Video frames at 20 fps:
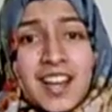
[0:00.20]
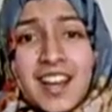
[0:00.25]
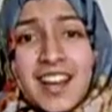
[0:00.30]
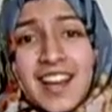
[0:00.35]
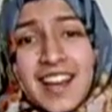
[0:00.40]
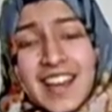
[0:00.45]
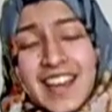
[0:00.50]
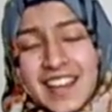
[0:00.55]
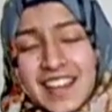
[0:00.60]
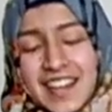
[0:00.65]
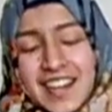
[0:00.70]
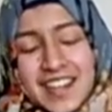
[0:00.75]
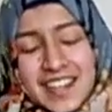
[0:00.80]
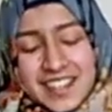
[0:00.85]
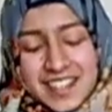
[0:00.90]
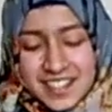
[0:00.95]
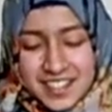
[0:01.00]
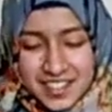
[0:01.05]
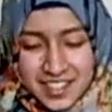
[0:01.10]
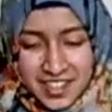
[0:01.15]
Hey
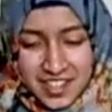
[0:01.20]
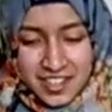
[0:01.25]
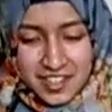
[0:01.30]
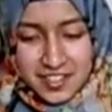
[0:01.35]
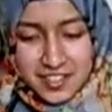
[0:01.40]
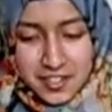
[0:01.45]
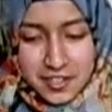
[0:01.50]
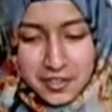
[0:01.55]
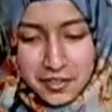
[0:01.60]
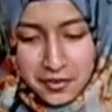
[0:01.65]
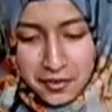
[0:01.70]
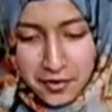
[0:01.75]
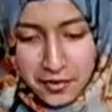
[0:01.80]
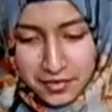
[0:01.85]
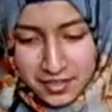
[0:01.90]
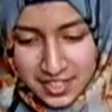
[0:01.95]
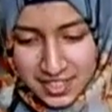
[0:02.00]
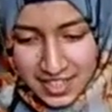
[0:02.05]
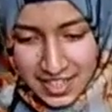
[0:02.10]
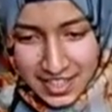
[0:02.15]
guys! So
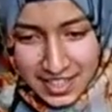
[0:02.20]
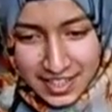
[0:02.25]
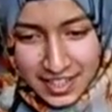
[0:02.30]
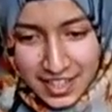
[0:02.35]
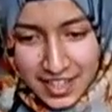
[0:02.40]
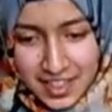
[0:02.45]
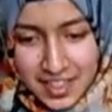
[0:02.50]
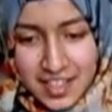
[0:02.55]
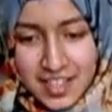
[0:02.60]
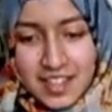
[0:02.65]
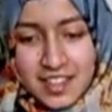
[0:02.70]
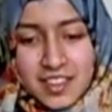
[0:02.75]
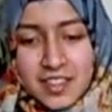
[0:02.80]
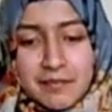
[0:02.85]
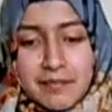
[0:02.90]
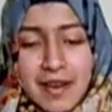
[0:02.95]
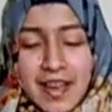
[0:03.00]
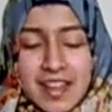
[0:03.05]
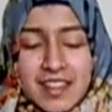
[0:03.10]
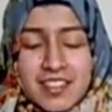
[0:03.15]
today I think the
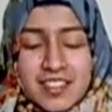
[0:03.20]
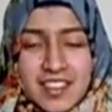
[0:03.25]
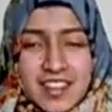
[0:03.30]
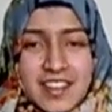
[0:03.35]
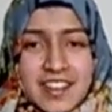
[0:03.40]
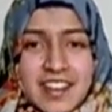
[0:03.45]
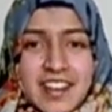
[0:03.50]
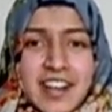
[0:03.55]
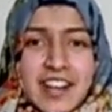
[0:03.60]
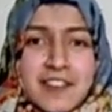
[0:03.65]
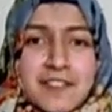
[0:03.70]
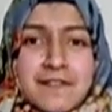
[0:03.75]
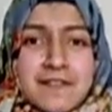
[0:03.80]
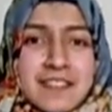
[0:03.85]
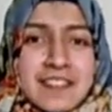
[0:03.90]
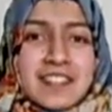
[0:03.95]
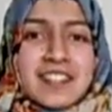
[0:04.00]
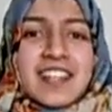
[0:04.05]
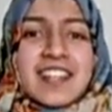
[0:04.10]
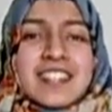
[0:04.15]
main thing I
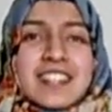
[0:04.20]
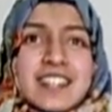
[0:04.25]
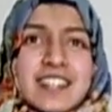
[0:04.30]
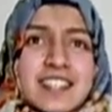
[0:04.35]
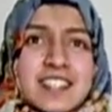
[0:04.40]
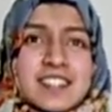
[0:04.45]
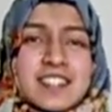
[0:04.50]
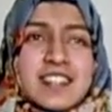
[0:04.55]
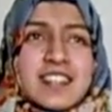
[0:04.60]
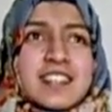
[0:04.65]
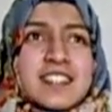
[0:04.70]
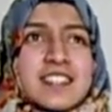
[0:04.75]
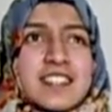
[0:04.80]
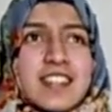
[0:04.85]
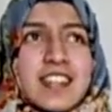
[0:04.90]
feel like it is